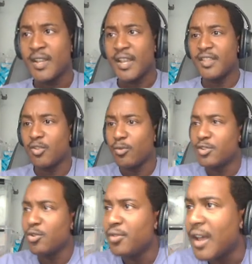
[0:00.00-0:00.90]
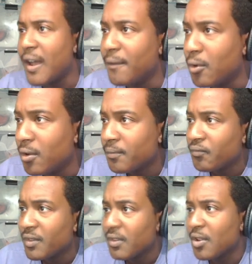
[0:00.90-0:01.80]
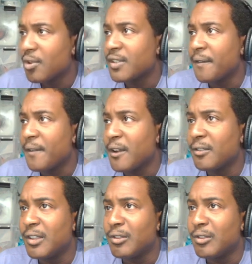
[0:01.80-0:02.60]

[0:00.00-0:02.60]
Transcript: In the original novel, there is a fairly